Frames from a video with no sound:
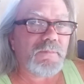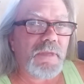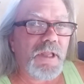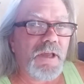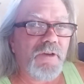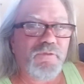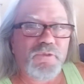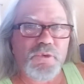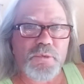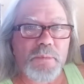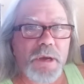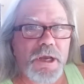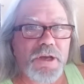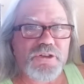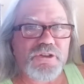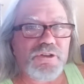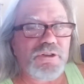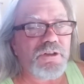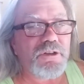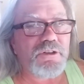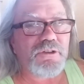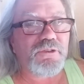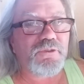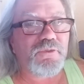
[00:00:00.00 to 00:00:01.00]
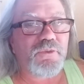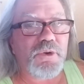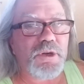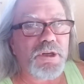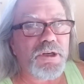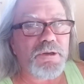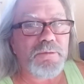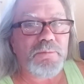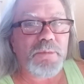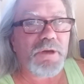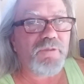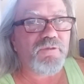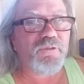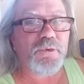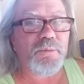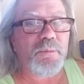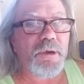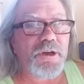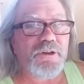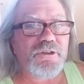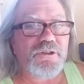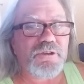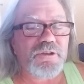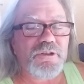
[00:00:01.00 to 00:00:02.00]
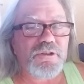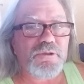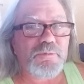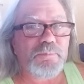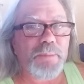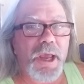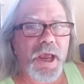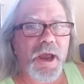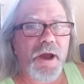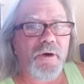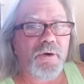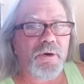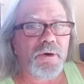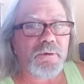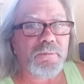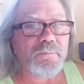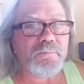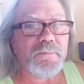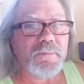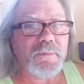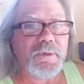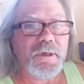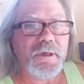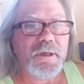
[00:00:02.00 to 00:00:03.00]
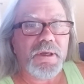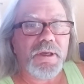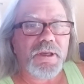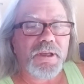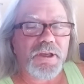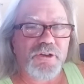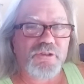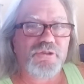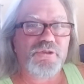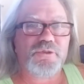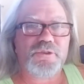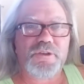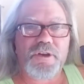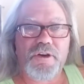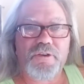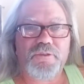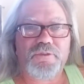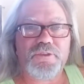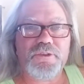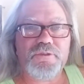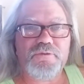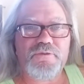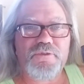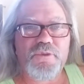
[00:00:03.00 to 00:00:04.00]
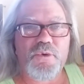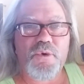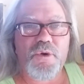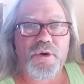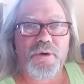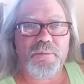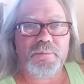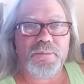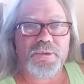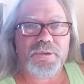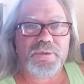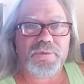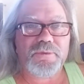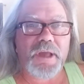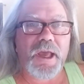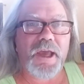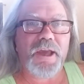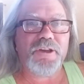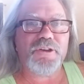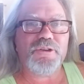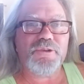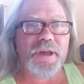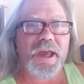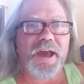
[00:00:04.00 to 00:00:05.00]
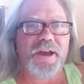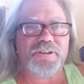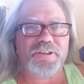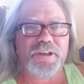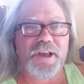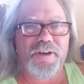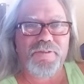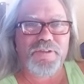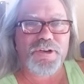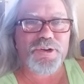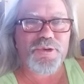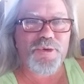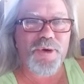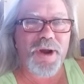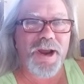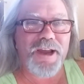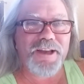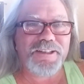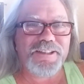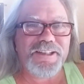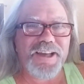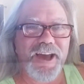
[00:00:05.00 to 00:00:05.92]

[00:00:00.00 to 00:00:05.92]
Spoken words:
information is freedom, information is power. Get yourself informed. Hey, you guys have a great